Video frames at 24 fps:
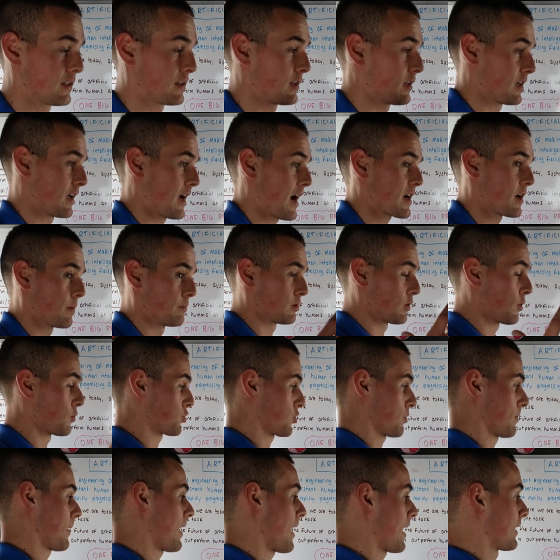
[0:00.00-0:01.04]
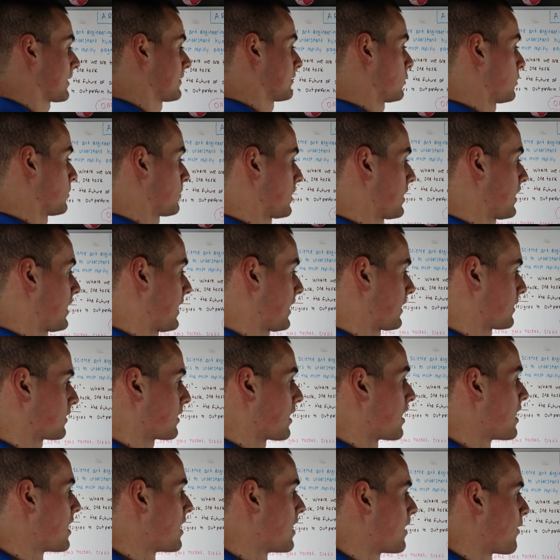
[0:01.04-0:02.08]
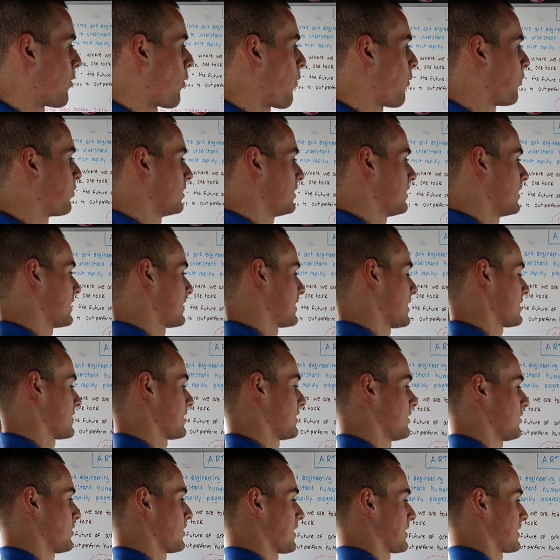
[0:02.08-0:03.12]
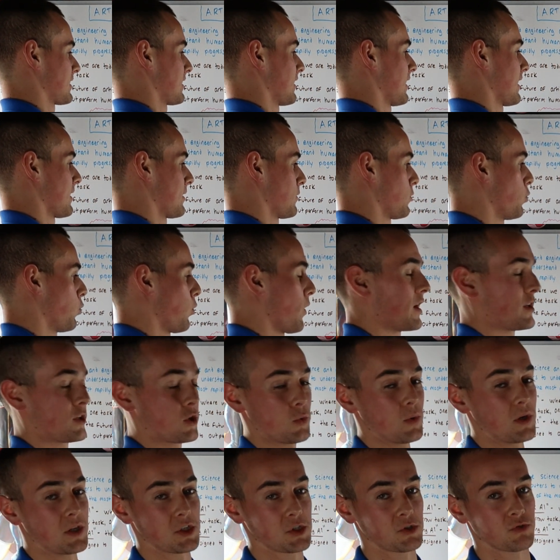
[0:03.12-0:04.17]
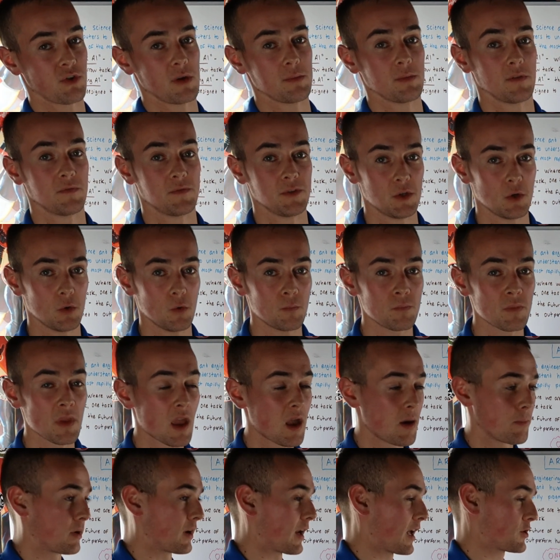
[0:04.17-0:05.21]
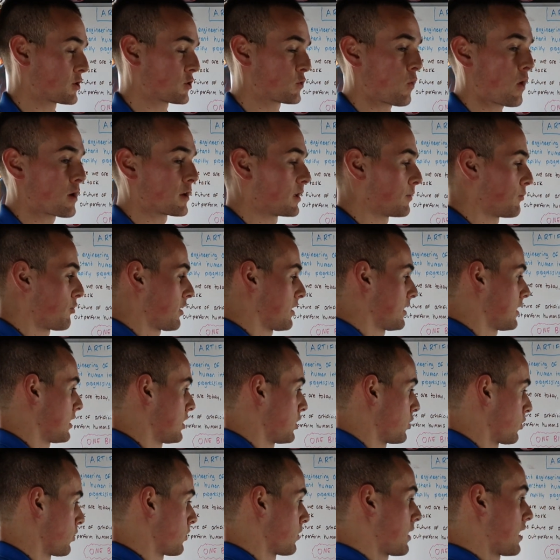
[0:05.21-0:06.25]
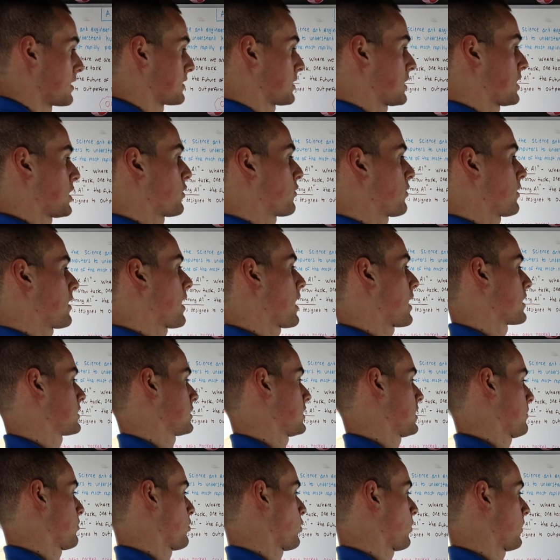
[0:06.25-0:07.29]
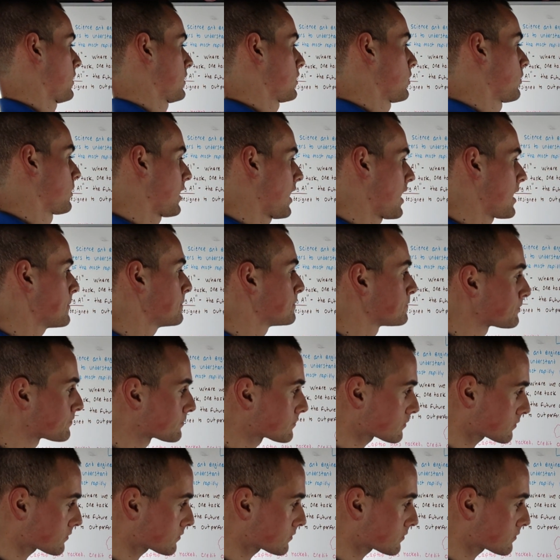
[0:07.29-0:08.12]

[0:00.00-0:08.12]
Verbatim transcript: it kind of blows your mind a little bit and hopefully this isn't just like way too extreme a view, but I just wanted to bring it in here as a curiosity point, okay?